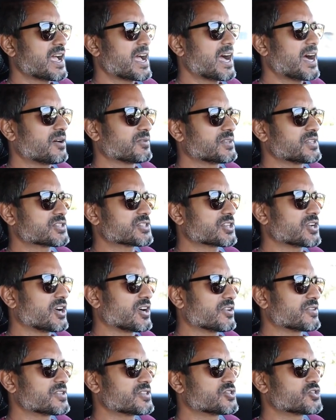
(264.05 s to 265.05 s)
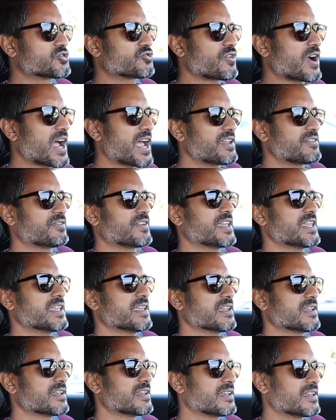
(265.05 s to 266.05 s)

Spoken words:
how this car is driving,